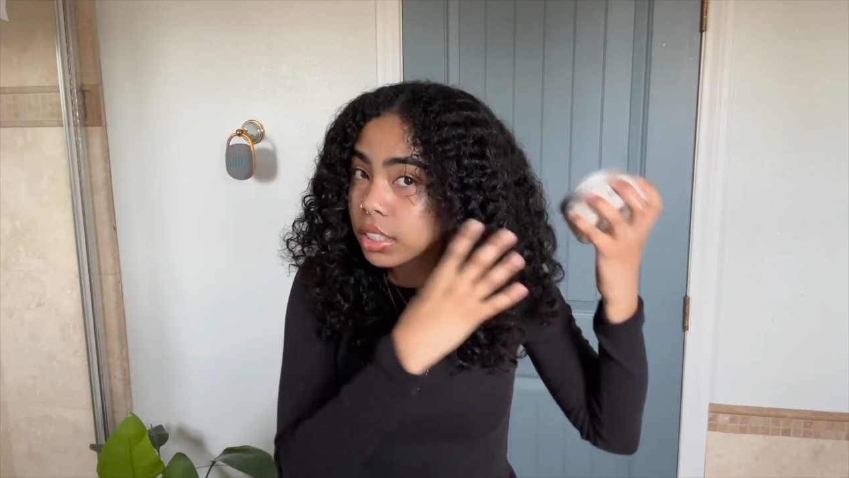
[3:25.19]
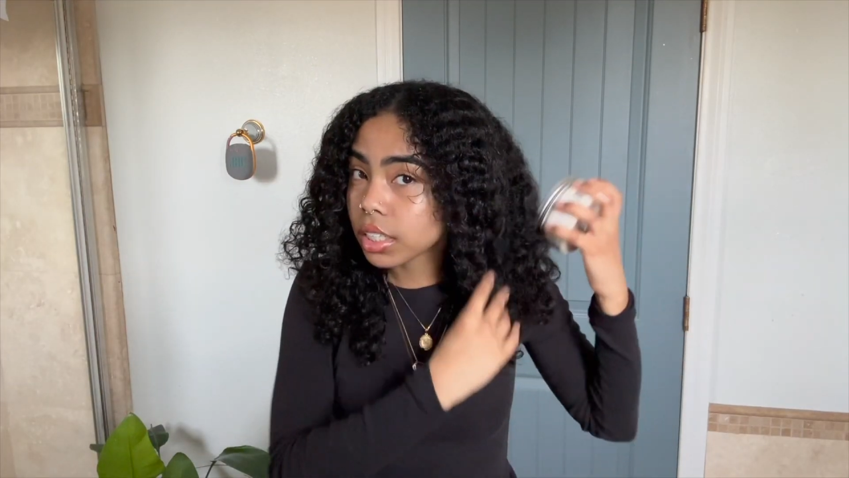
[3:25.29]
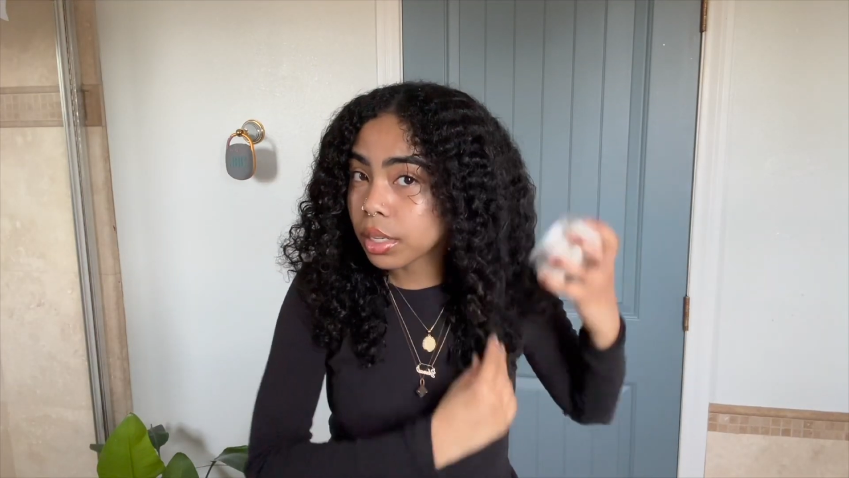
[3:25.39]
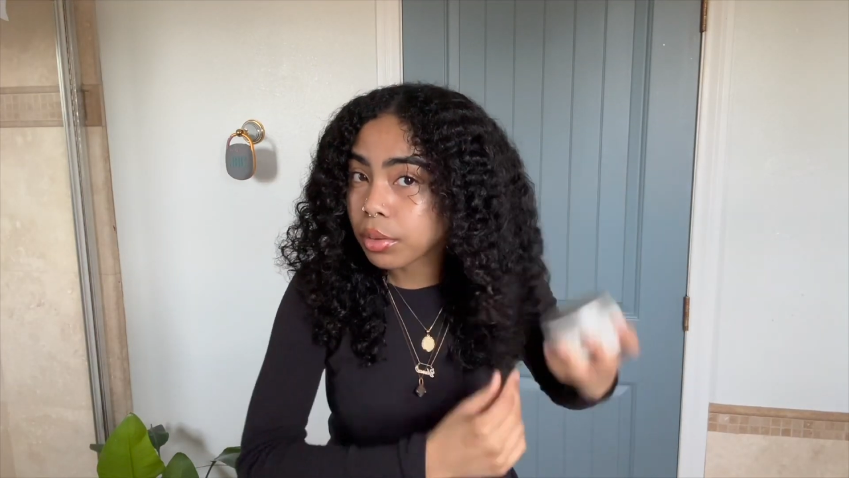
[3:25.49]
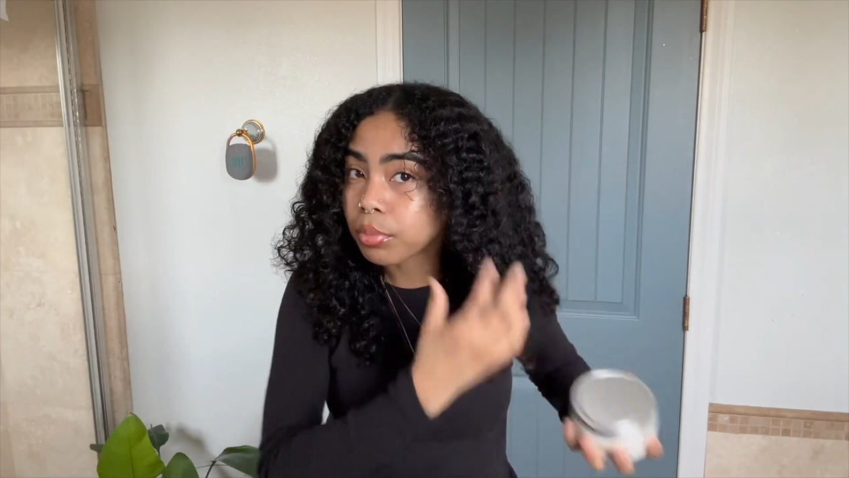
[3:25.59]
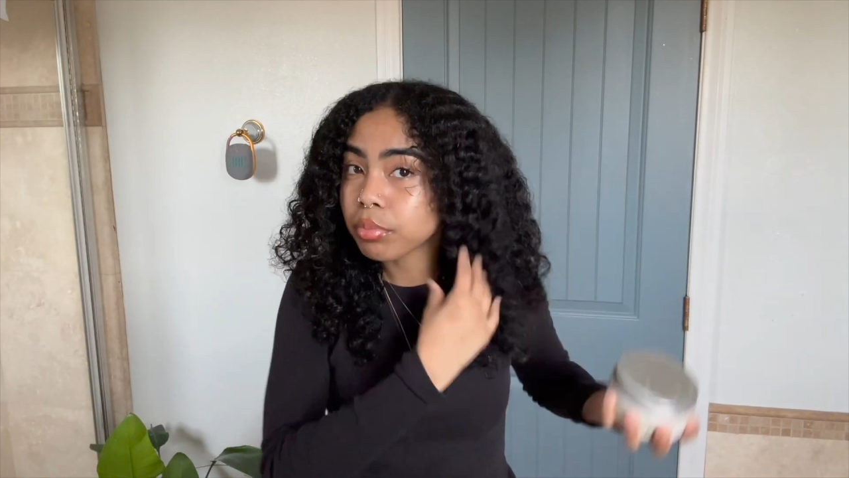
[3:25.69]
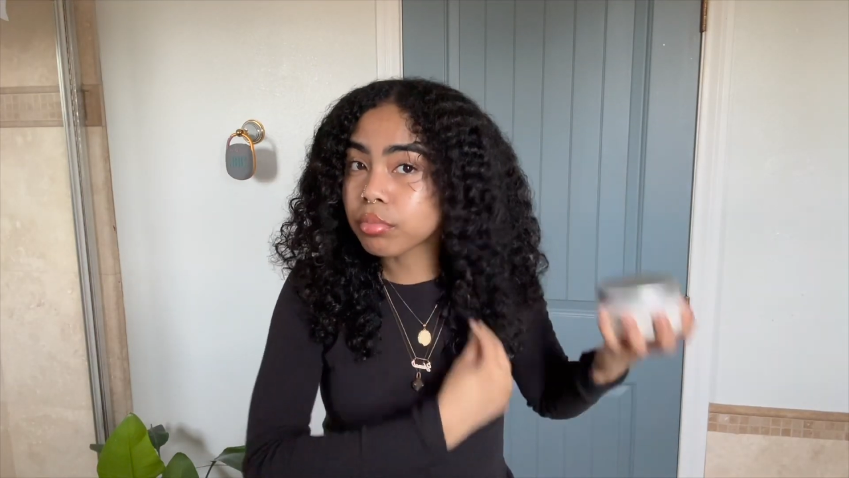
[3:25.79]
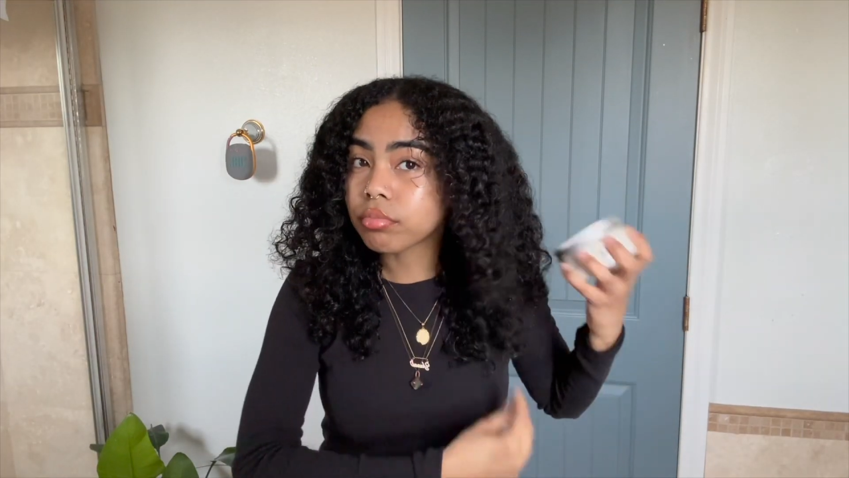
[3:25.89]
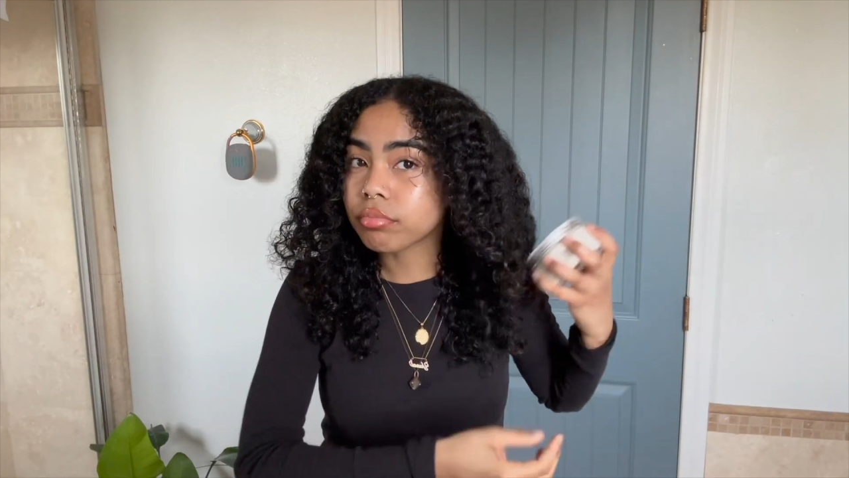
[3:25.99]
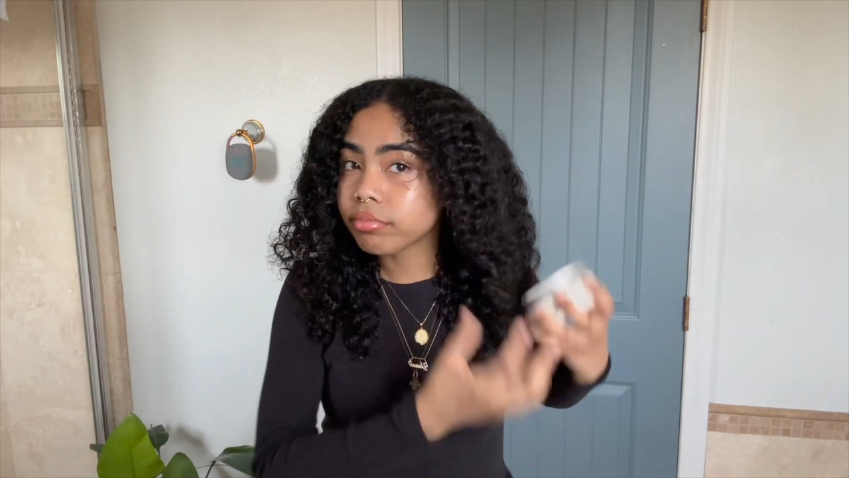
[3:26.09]
and then,
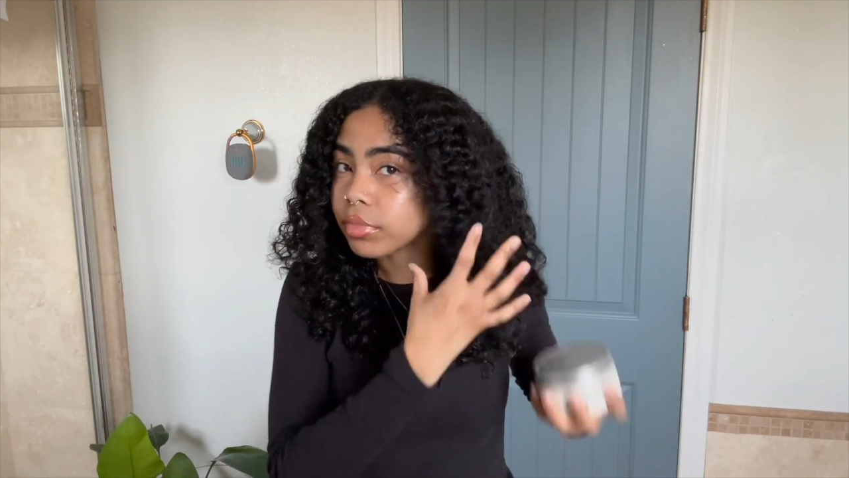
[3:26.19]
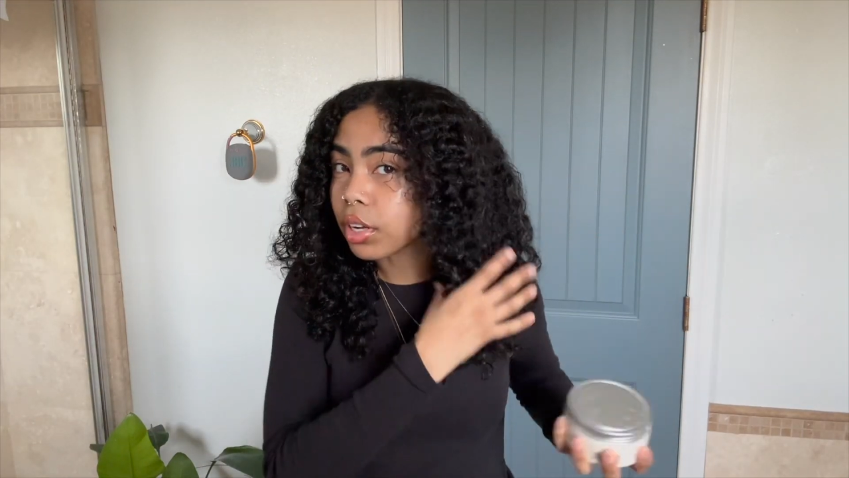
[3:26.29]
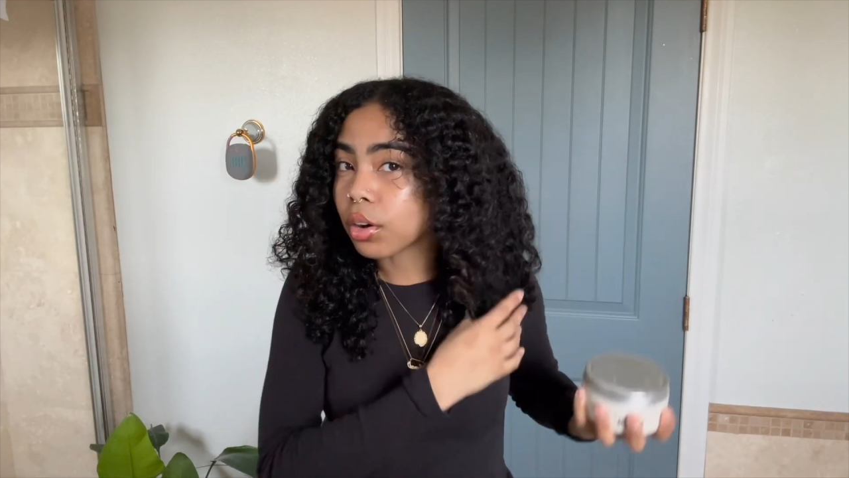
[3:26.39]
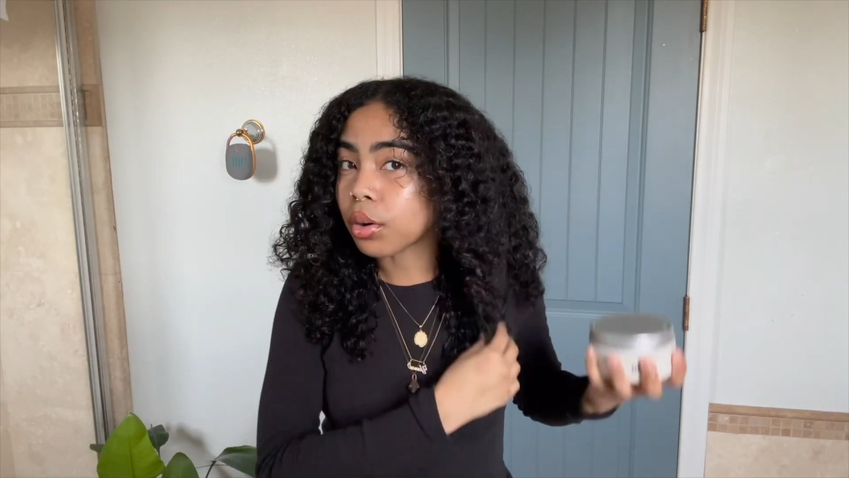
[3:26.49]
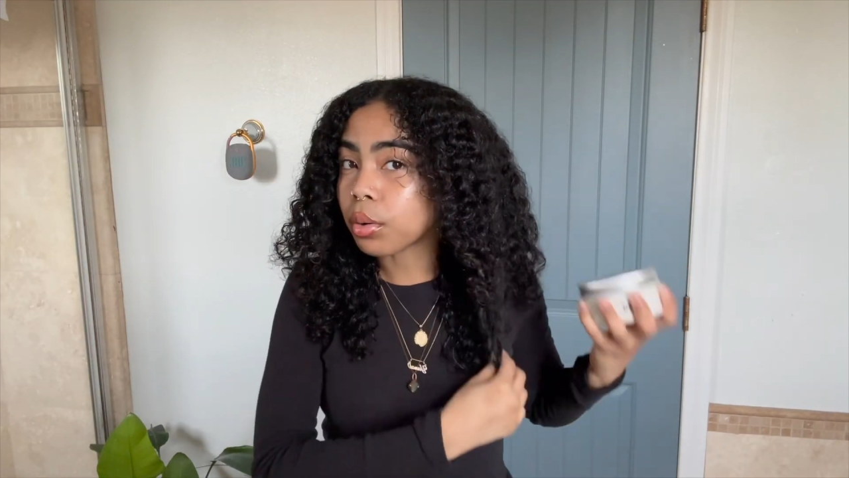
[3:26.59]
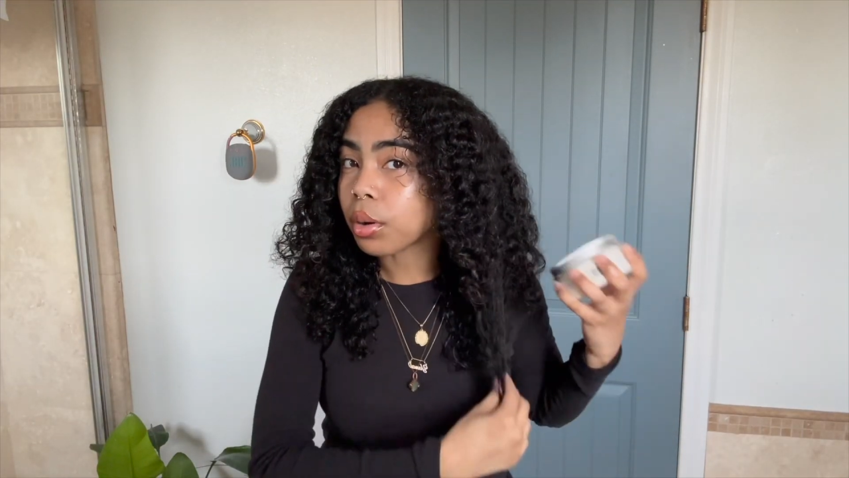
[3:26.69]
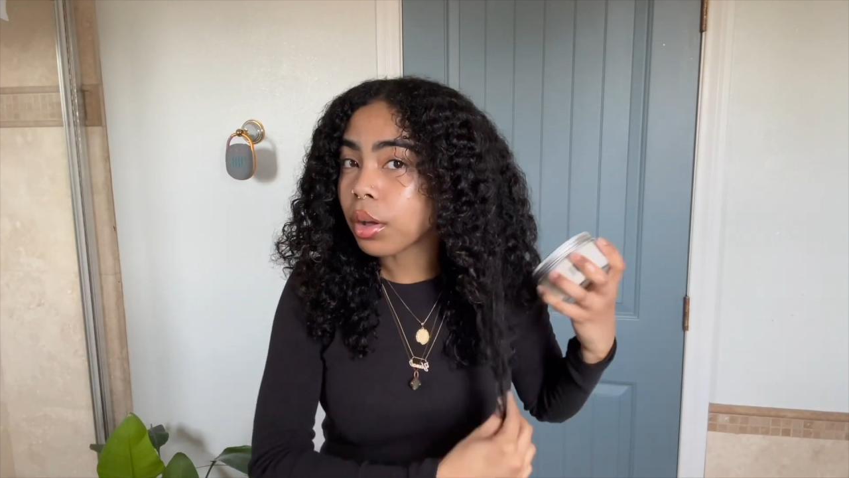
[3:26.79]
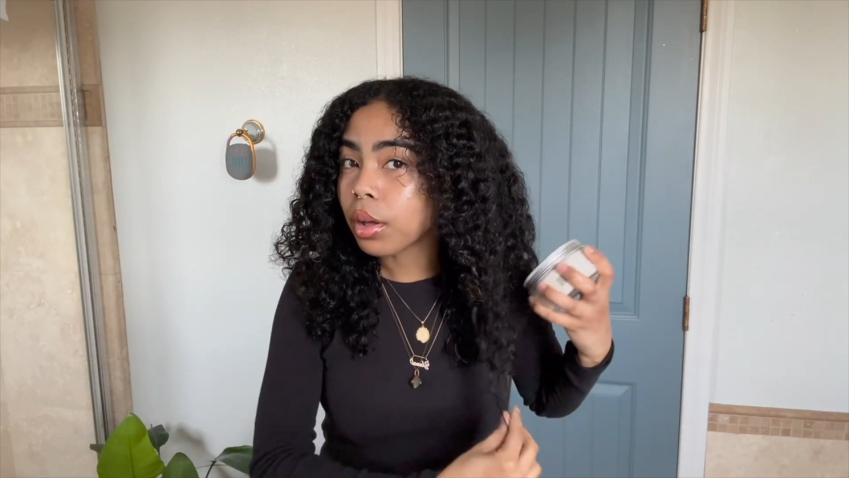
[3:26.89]
you know,